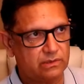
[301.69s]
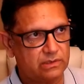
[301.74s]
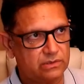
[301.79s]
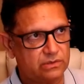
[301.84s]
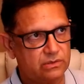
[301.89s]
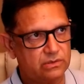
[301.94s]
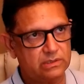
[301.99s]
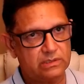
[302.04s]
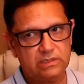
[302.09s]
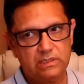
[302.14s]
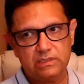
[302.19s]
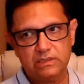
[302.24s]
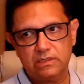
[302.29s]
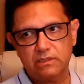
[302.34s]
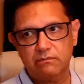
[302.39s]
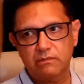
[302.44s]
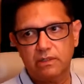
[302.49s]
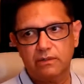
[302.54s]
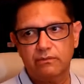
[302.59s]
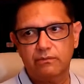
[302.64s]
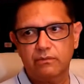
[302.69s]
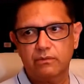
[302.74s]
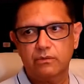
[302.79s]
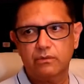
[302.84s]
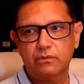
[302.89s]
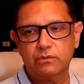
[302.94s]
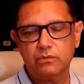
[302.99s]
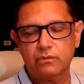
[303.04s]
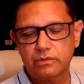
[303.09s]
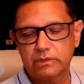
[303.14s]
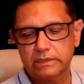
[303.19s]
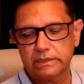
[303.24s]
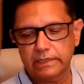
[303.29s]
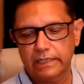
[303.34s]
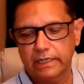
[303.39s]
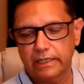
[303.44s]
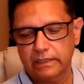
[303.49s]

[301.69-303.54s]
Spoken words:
So the system of roots and